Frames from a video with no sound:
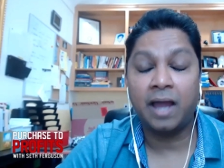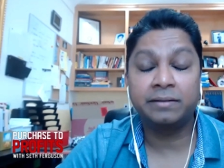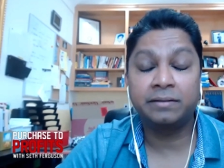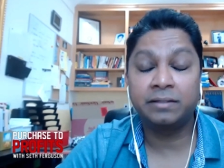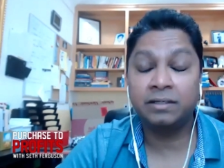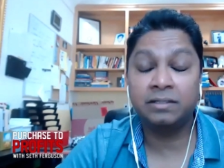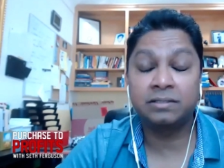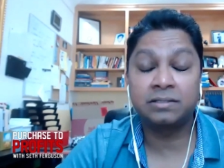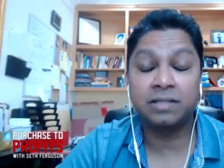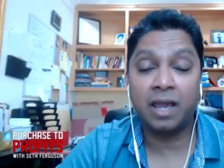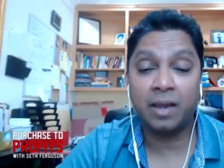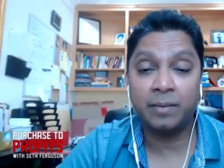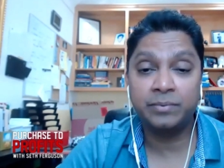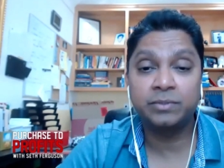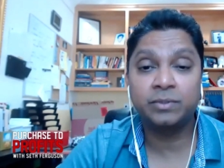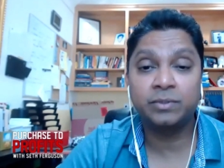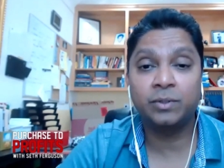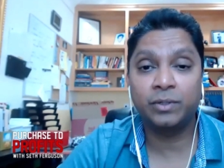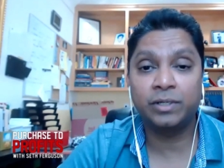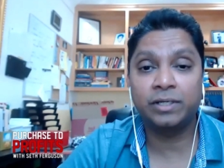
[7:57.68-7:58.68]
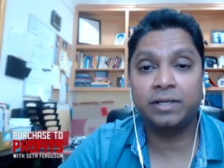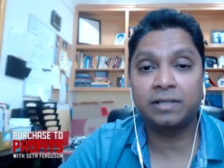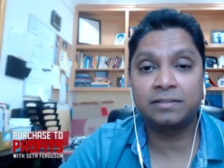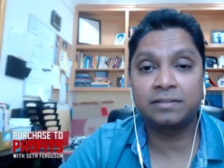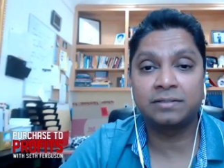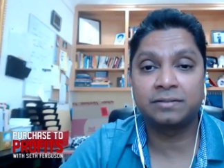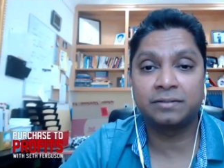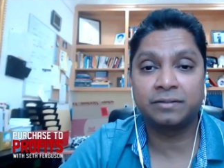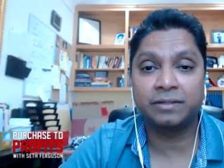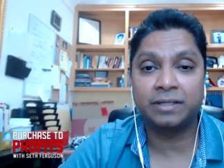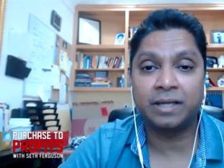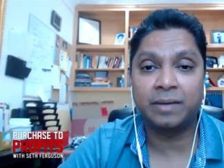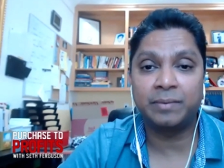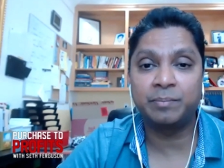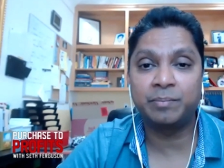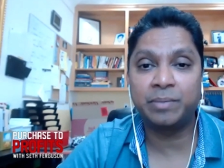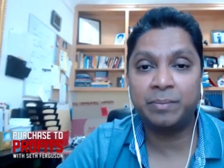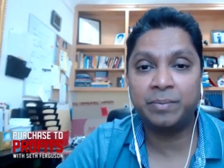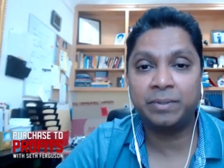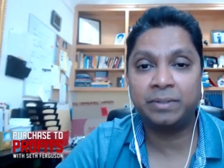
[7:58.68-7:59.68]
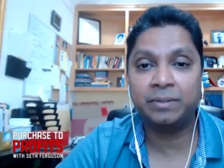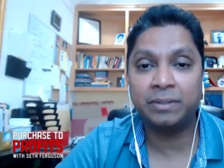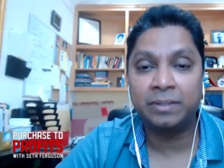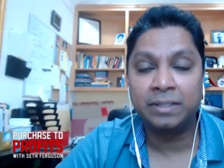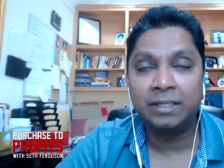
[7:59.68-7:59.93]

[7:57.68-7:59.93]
think it's absolutely necessary. I mean, yeah. people,